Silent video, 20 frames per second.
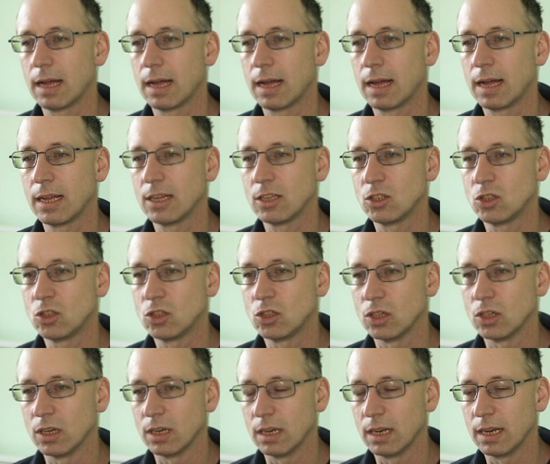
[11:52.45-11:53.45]

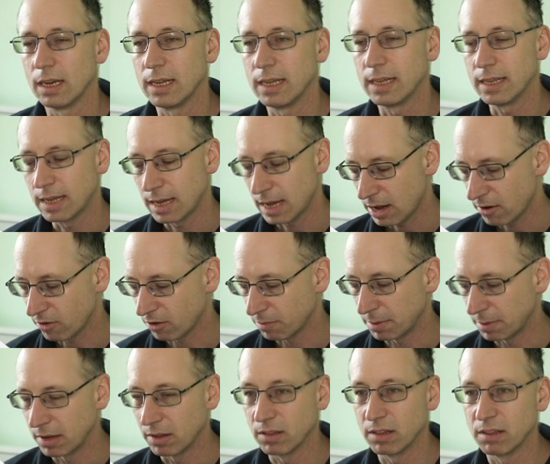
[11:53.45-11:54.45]
actually care
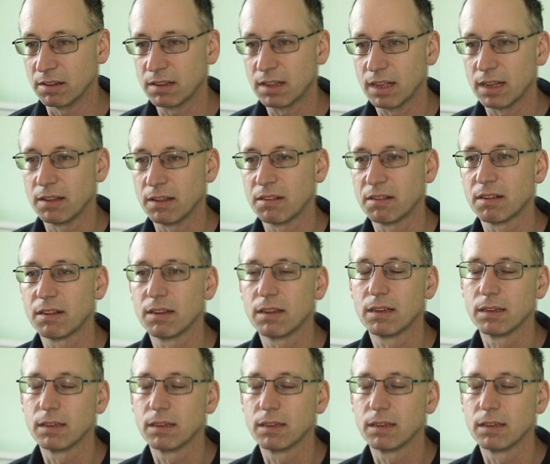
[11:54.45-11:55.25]
about in this case.